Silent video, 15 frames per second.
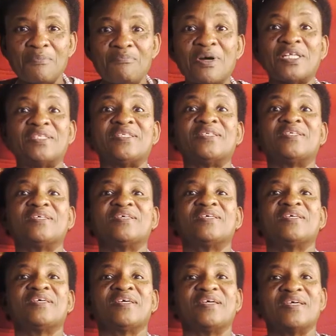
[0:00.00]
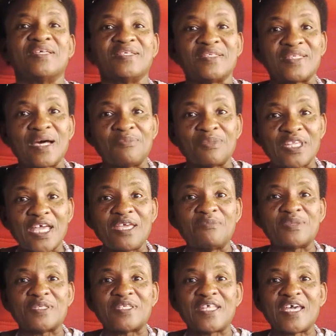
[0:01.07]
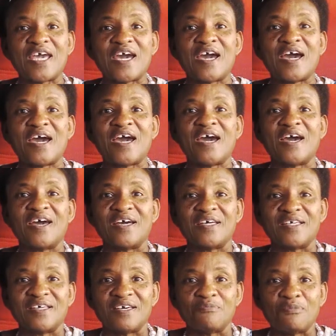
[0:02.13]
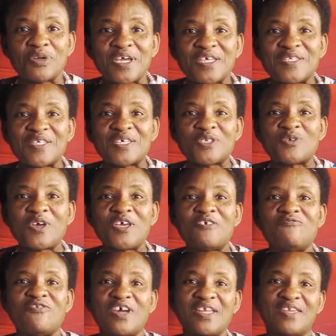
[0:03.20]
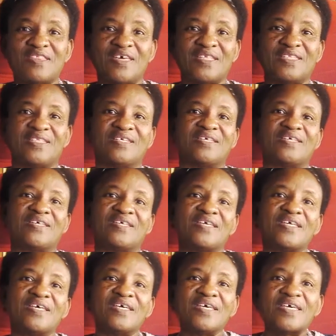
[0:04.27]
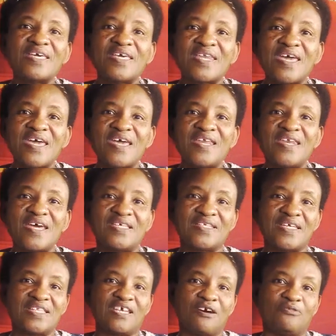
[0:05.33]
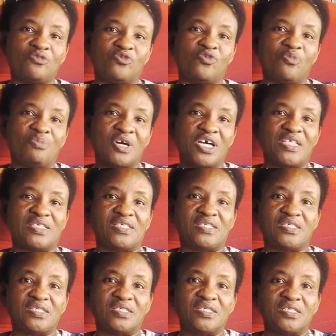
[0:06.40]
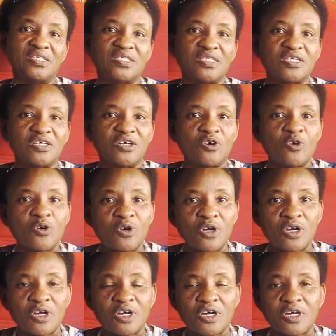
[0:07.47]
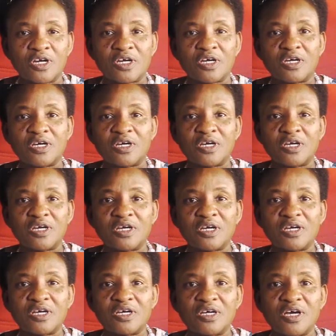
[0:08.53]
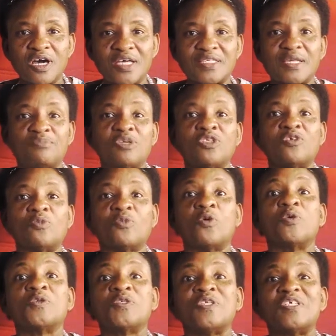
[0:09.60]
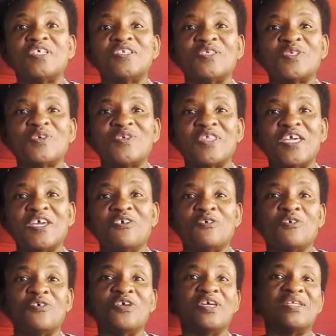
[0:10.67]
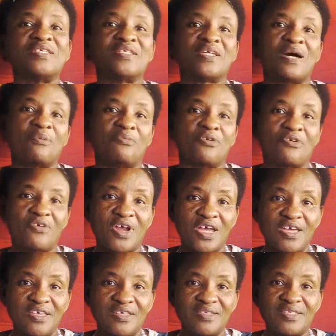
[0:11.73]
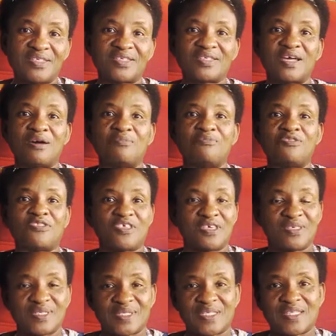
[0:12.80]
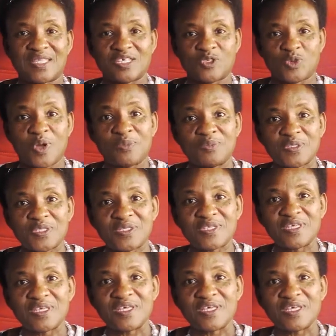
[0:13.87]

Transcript: But sometimes there are places where you find that clay doesn't have too much, has a bit of oxygen, so they grow in some rice, some things in the swamps.